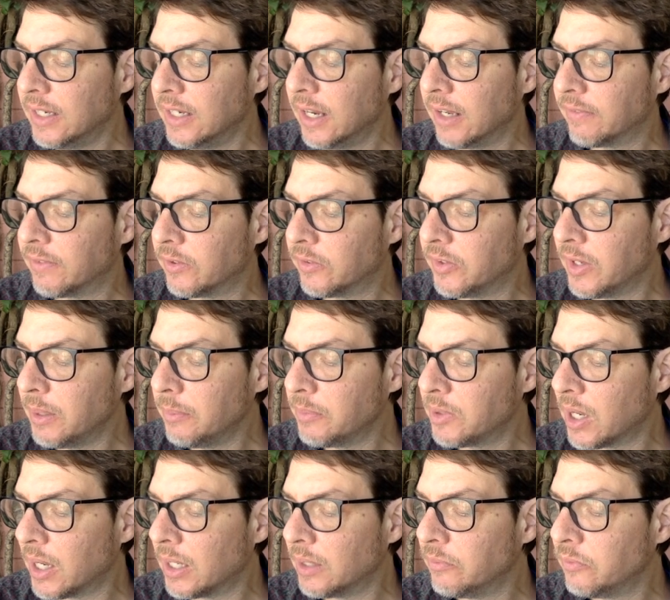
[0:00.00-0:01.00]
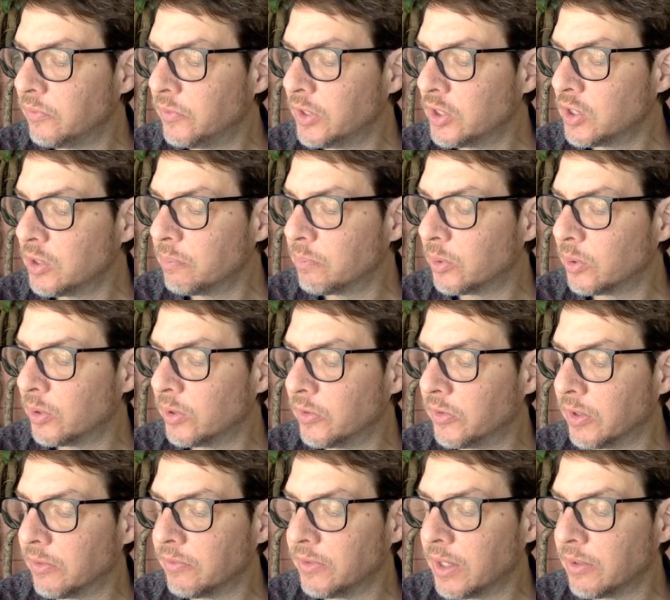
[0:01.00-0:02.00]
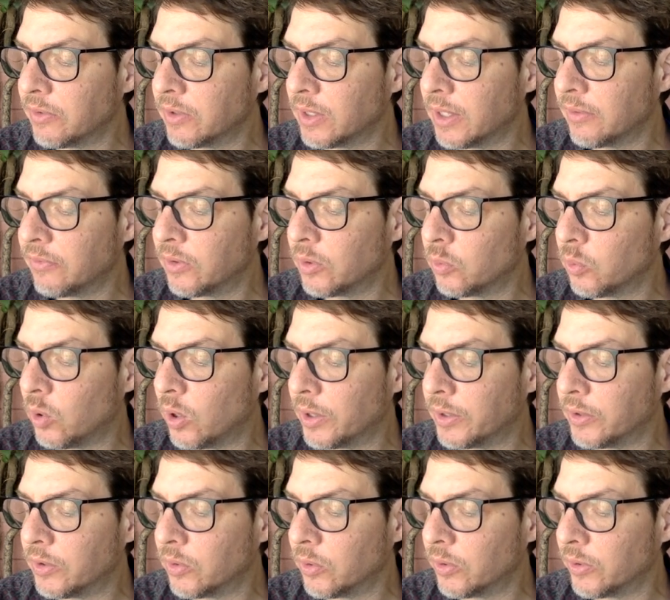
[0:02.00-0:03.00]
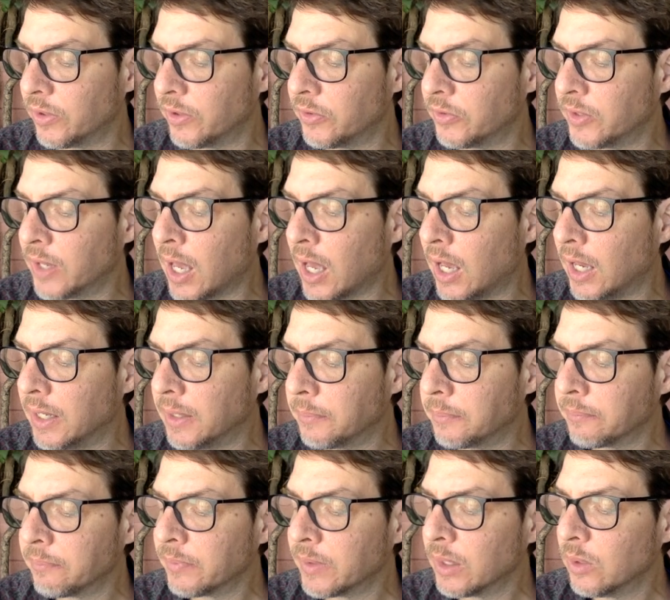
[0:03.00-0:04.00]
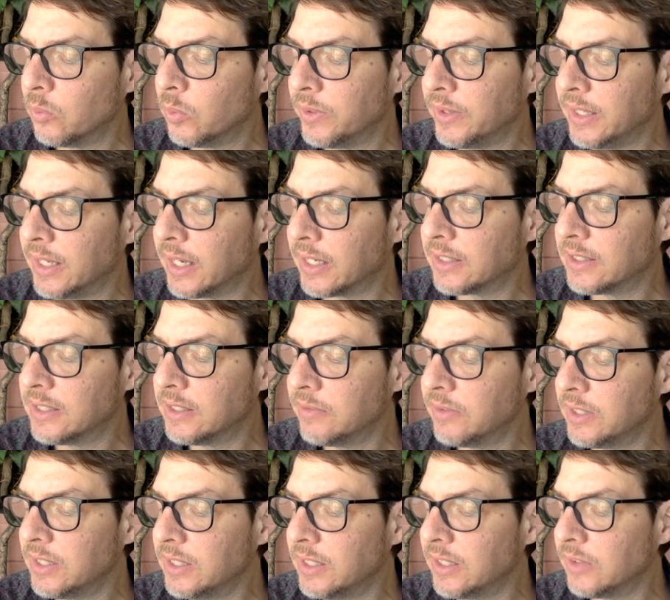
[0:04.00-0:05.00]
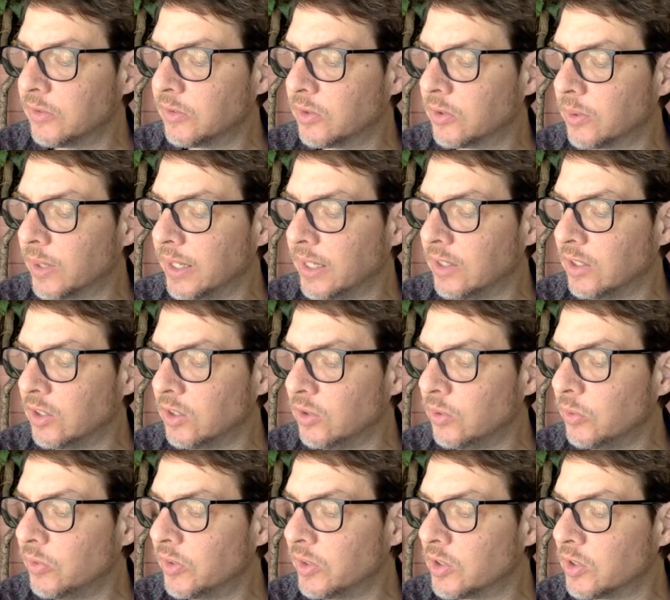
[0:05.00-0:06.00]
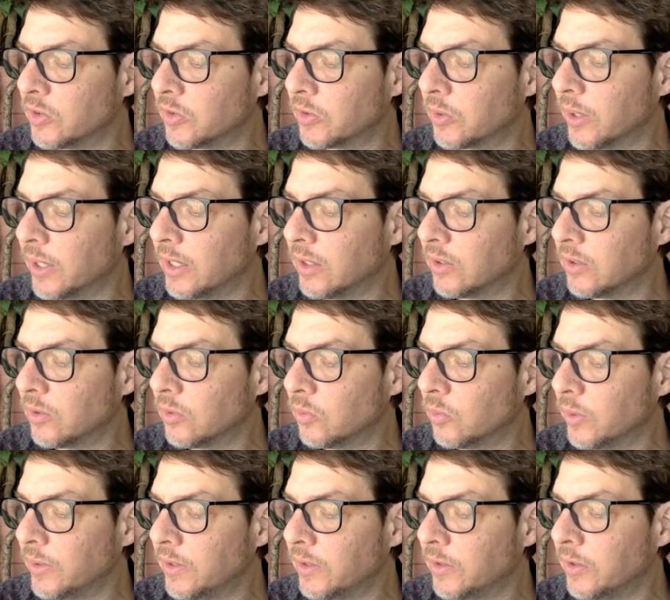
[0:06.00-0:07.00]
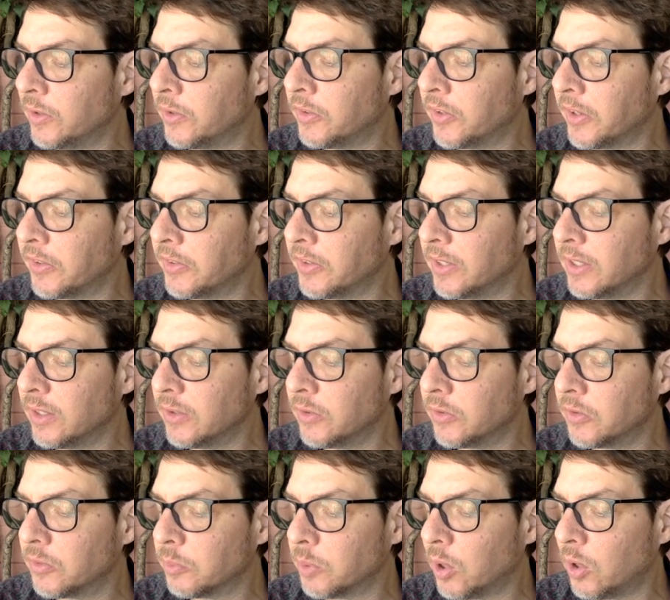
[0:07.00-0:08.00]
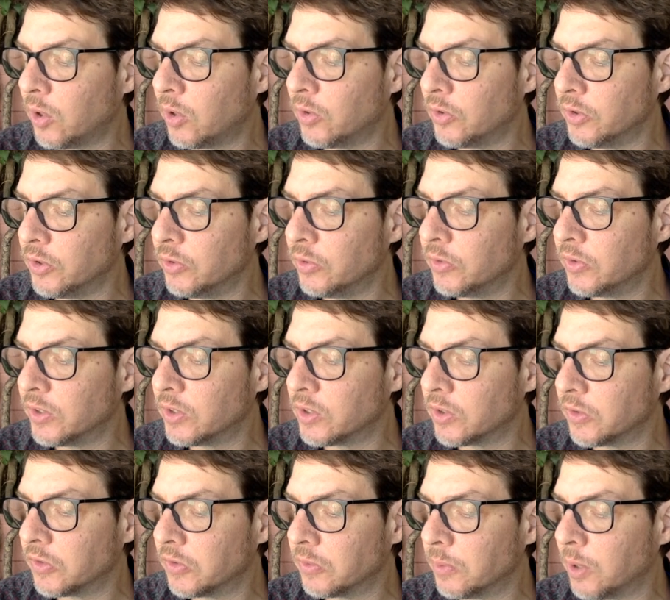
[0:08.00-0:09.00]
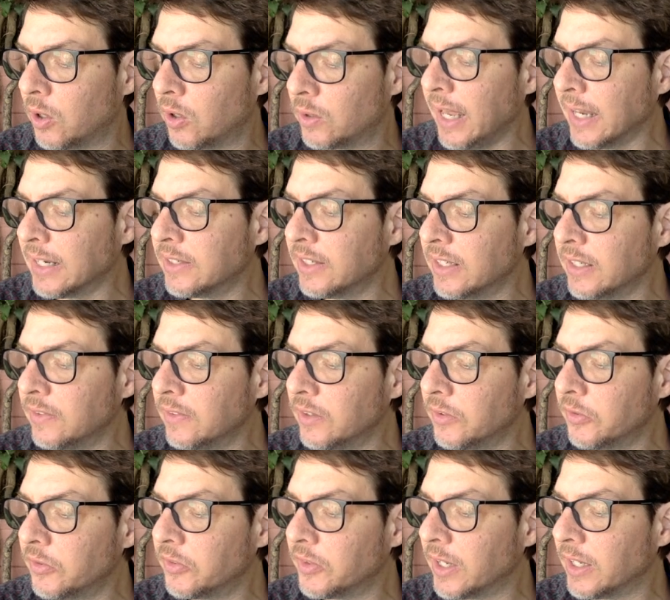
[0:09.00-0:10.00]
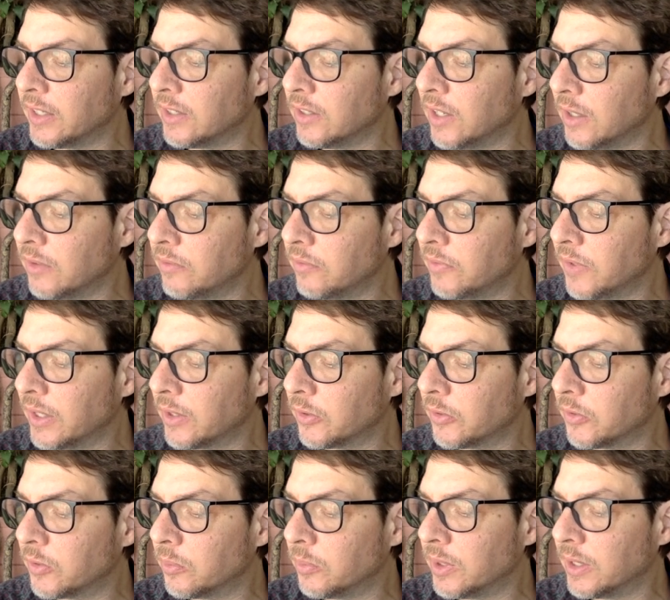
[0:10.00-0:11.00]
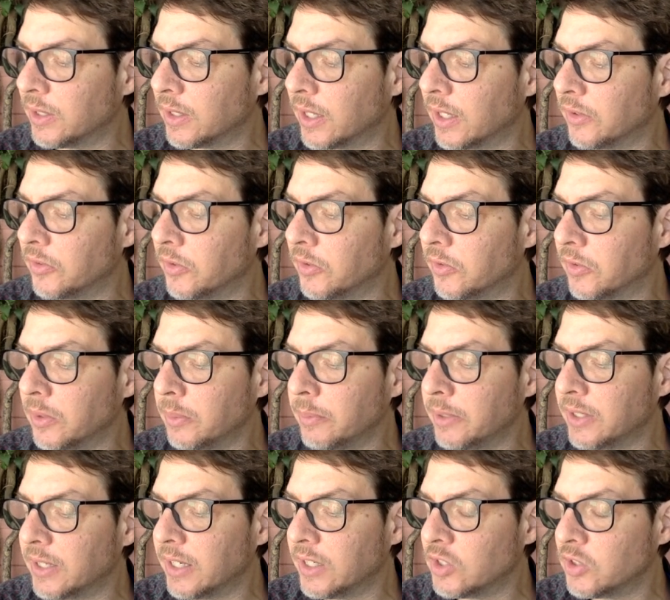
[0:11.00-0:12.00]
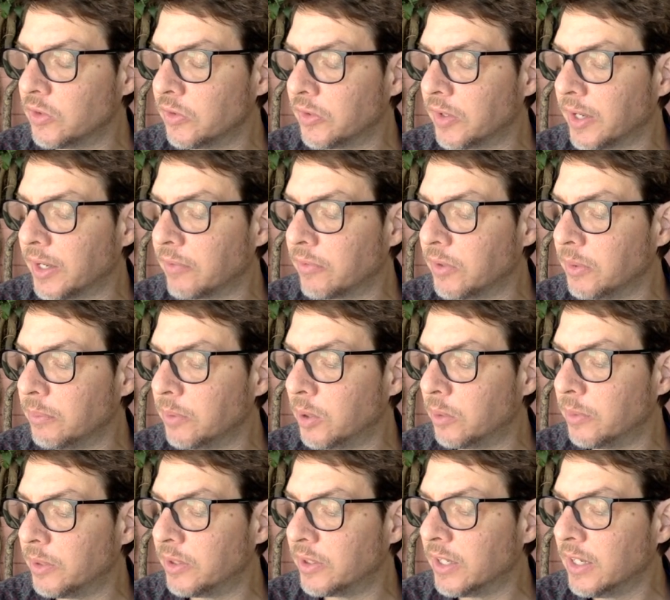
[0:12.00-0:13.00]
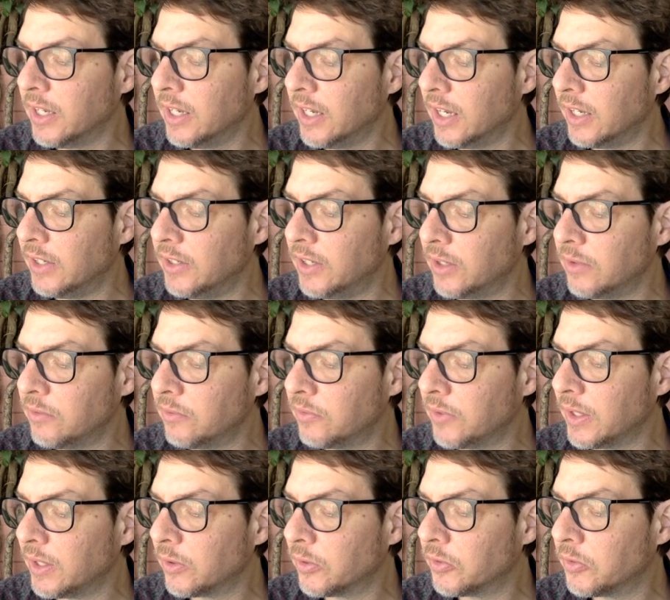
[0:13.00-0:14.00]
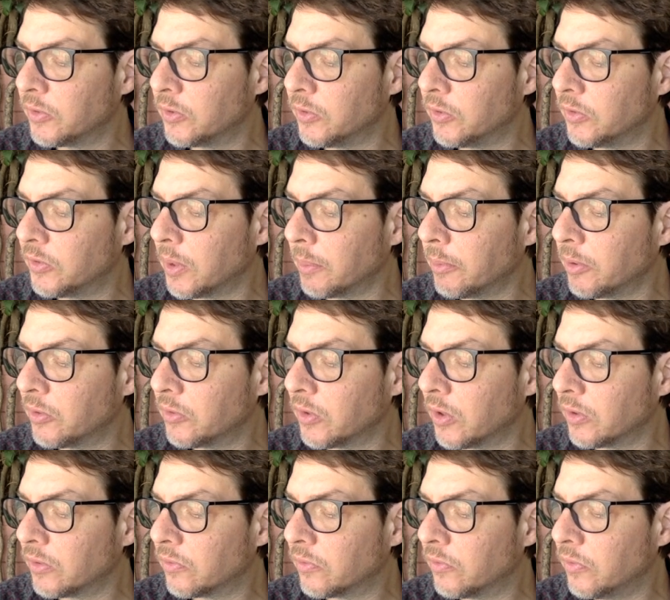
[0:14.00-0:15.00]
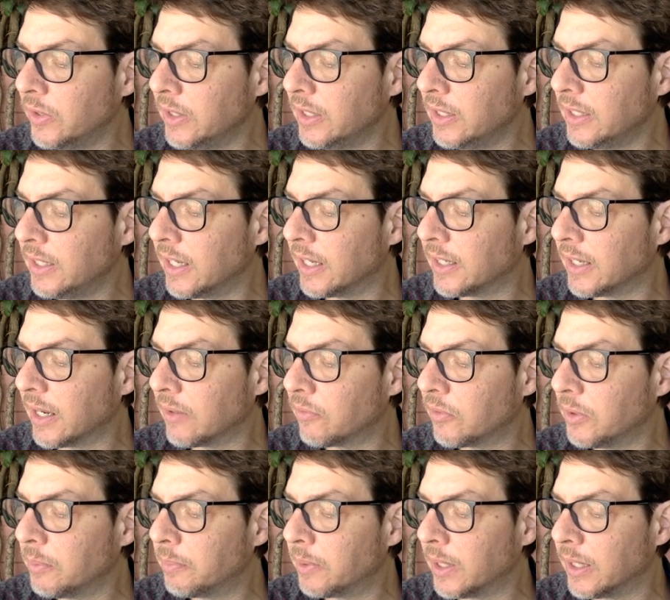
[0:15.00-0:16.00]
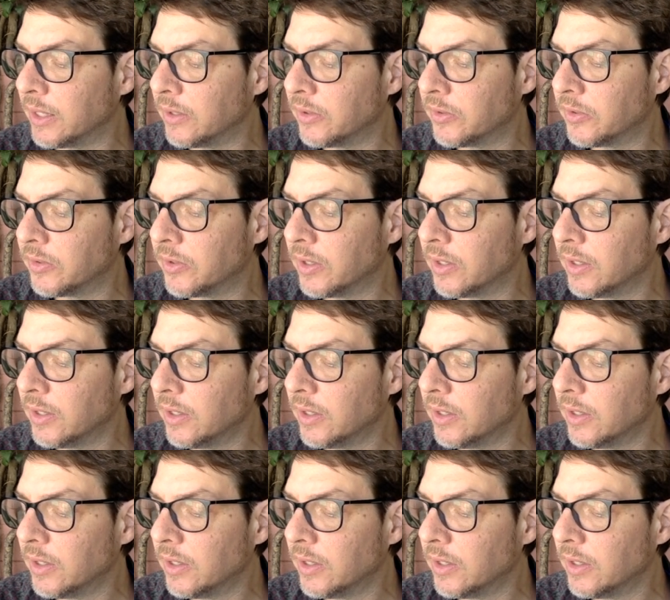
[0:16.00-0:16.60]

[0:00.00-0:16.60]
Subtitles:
At the same time, fish and birds have never left the water or the sky. When the activity is great, usage is great. When the necessity is small, usage is small. Acting in this state, none fails to realize its limitations at every moment, and none fails to somersault freely at every place.